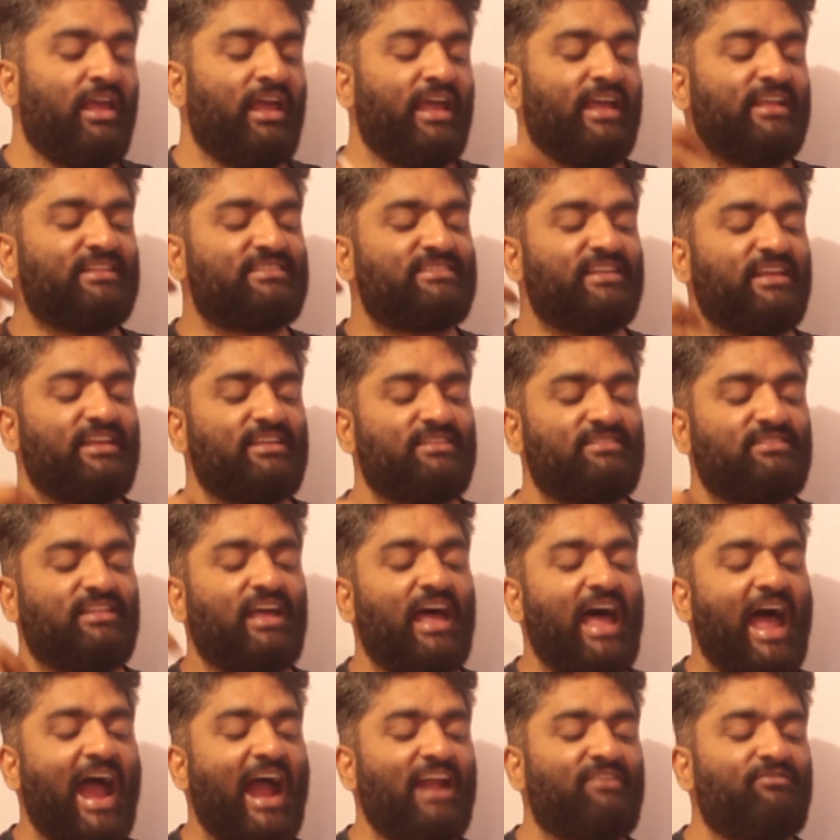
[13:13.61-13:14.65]
It says
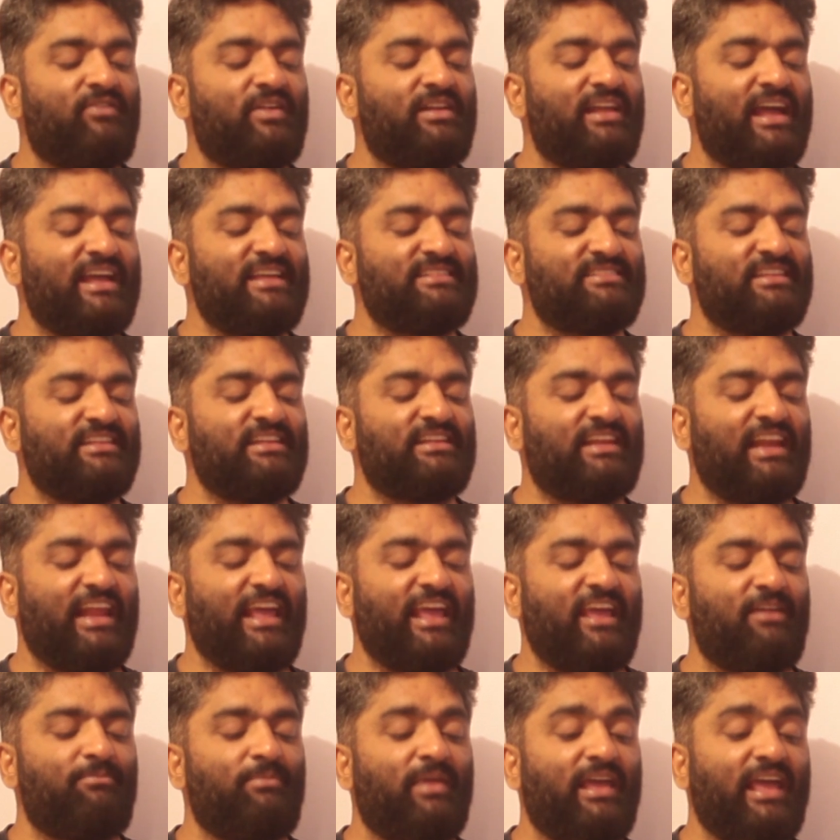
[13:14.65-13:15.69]
the advertising
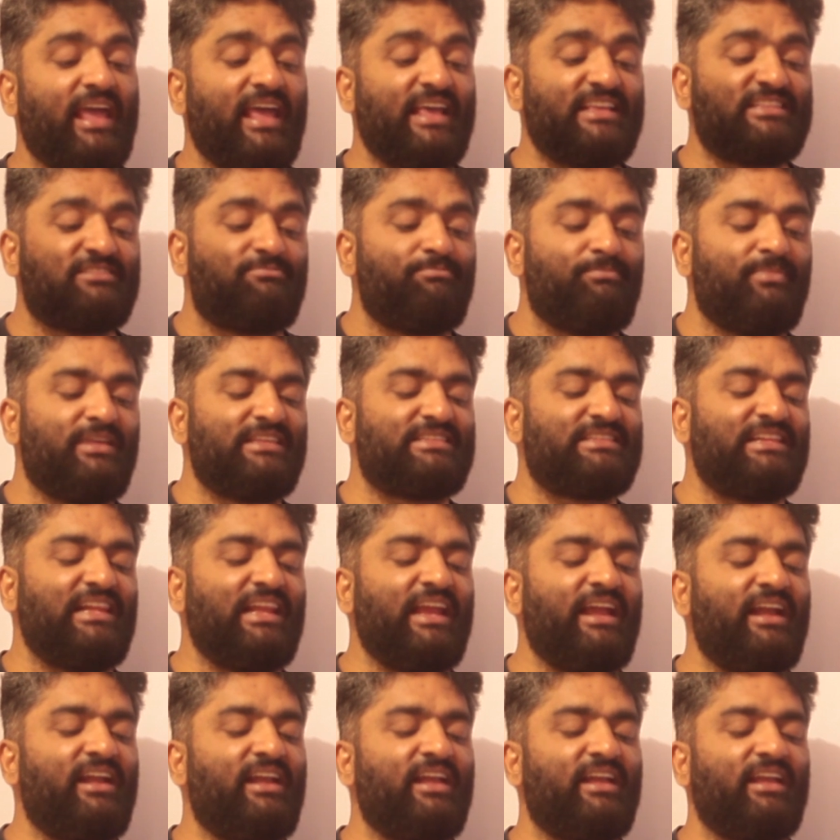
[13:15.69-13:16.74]
claim is
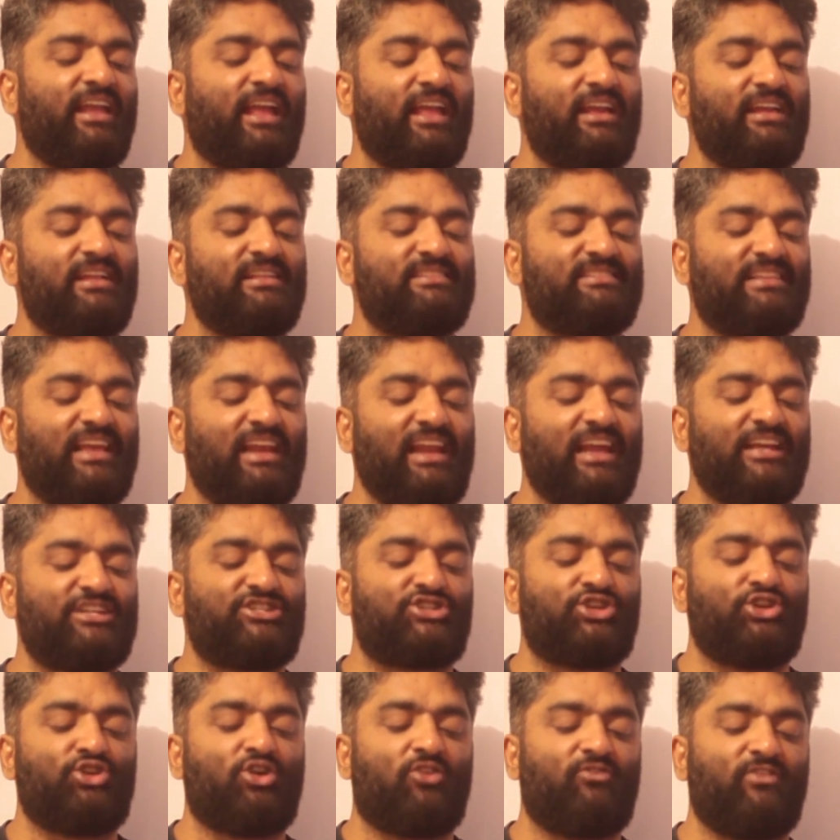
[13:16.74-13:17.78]
misleading in its
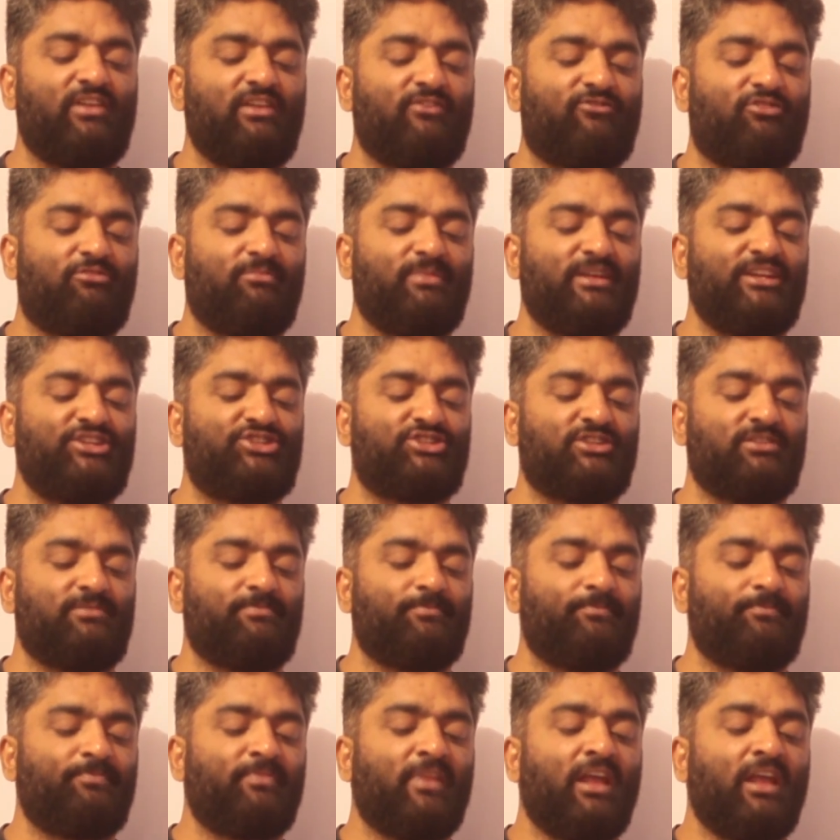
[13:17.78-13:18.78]
selection of information